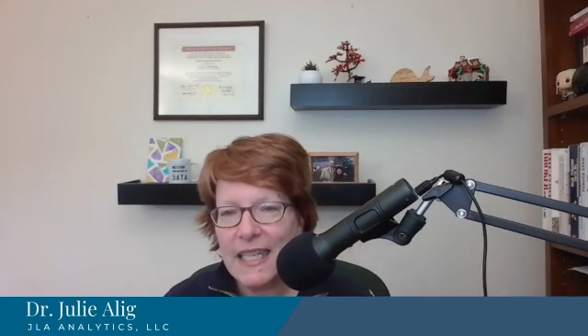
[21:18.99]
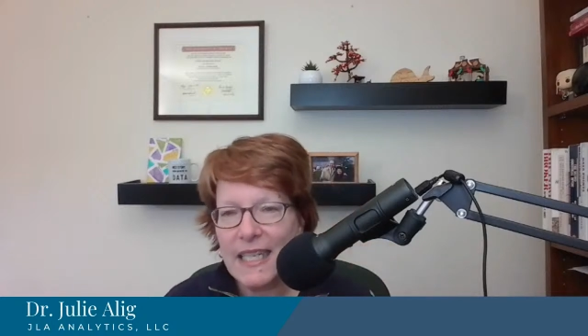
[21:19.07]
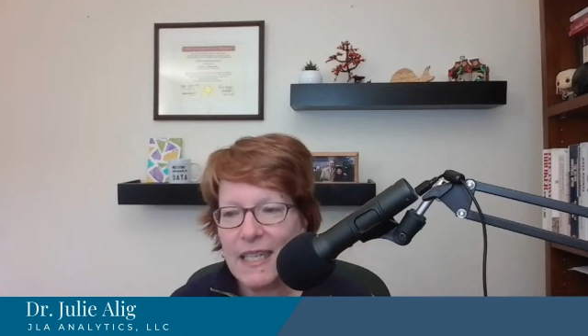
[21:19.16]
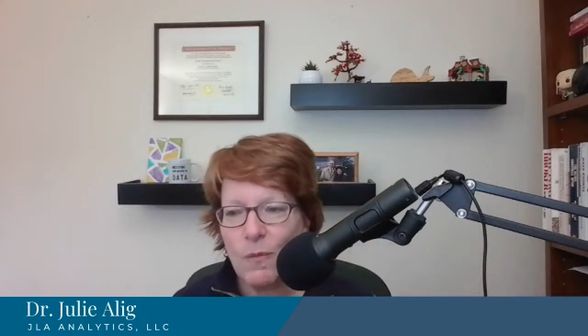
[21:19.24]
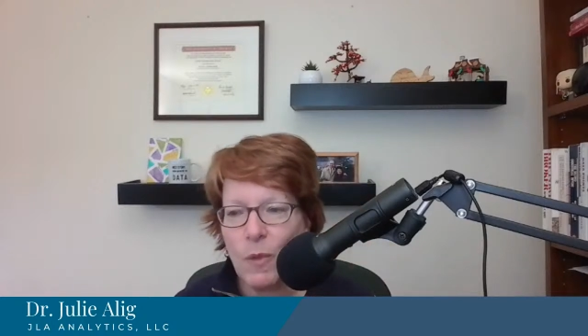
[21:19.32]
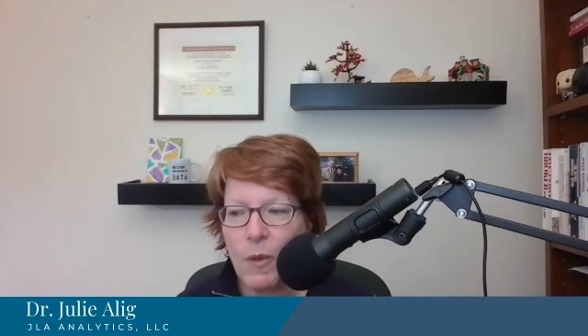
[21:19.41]

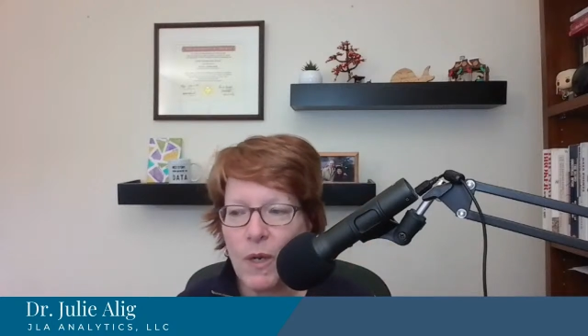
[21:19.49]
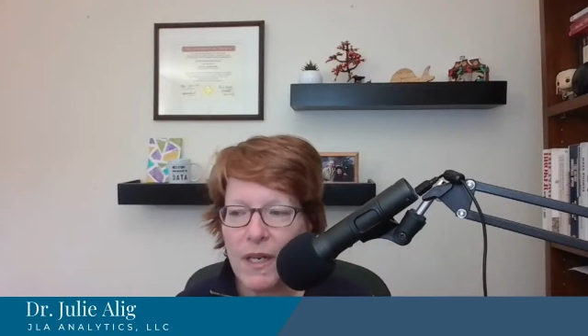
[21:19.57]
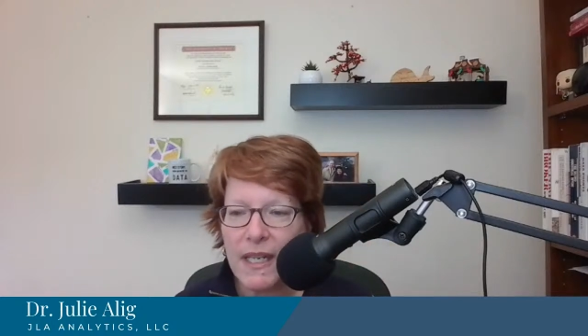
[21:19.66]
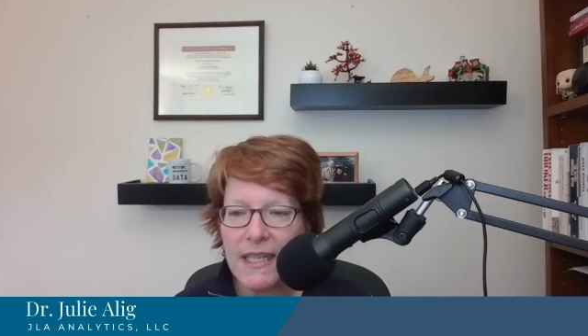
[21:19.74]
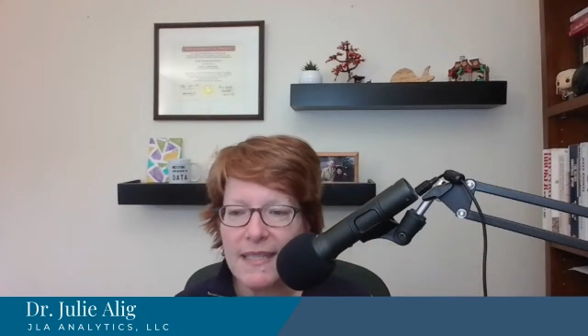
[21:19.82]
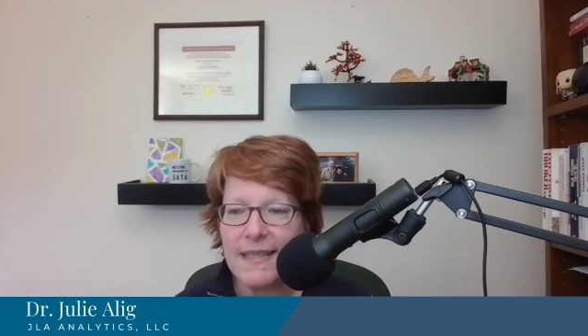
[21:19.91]
we weren't going to
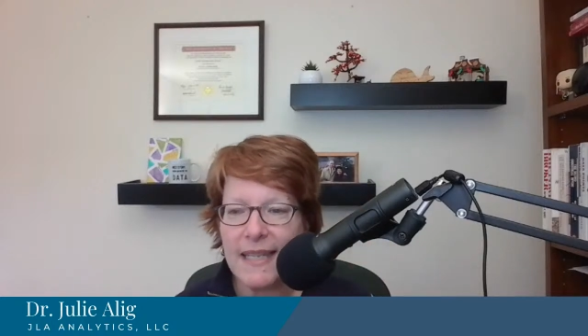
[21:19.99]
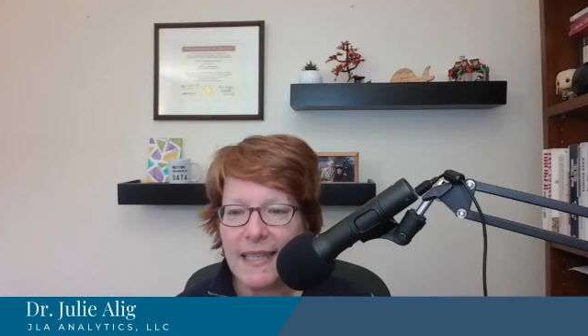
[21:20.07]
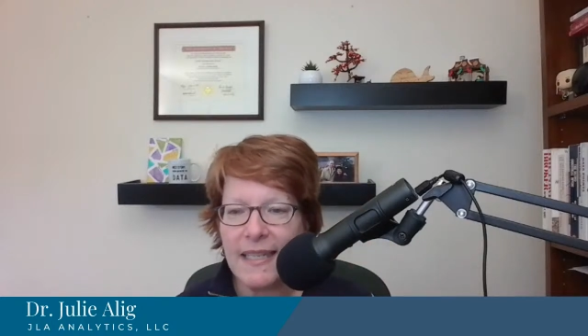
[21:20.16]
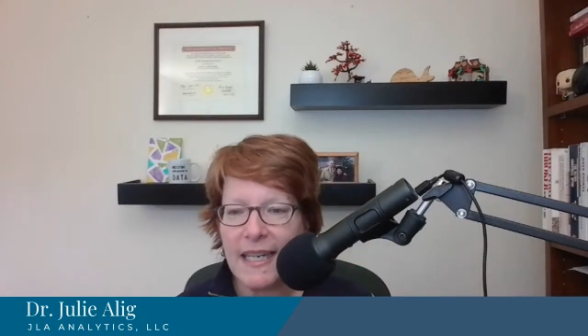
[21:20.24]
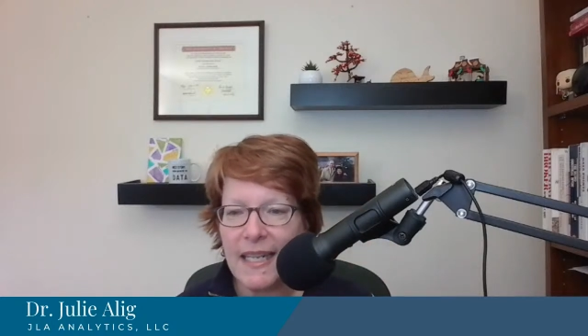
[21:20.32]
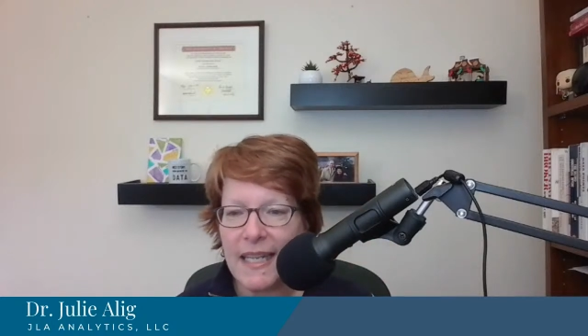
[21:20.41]
send
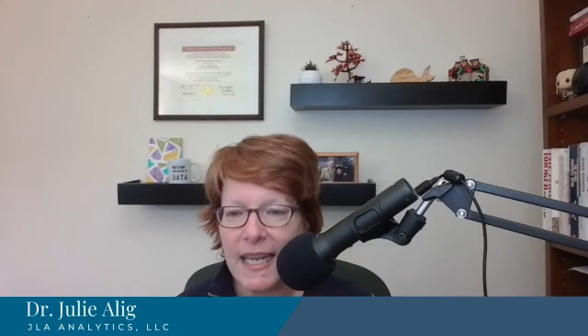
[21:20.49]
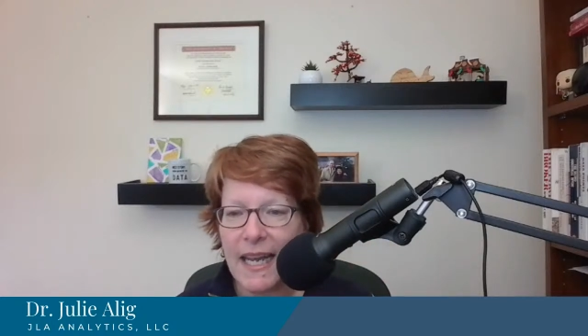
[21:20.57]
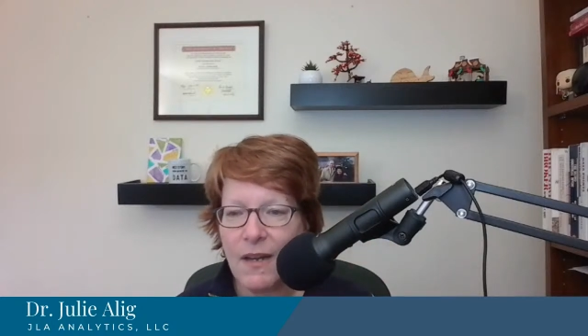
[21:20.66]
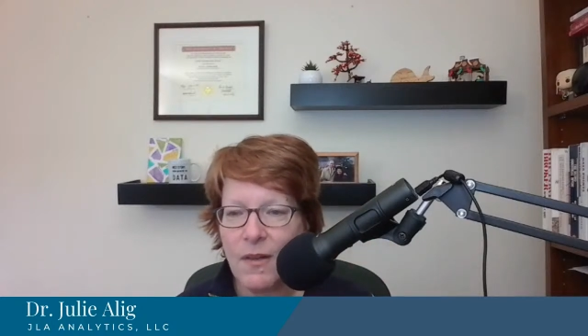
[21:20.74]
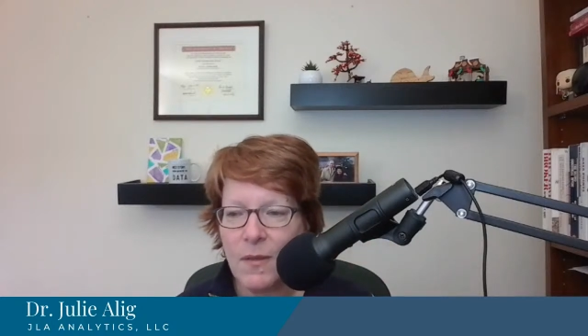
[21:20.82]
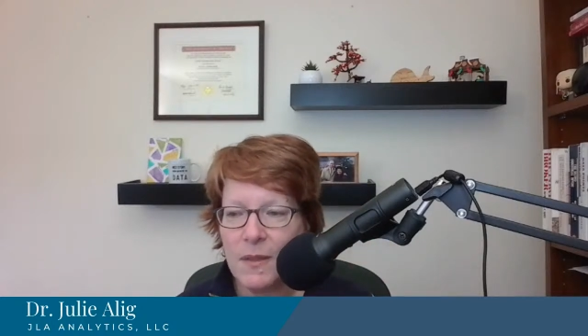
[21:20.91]
anything
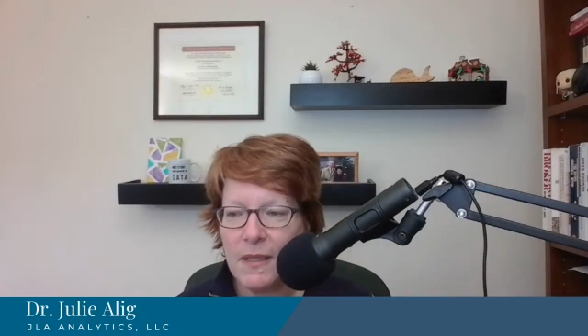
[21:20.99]
out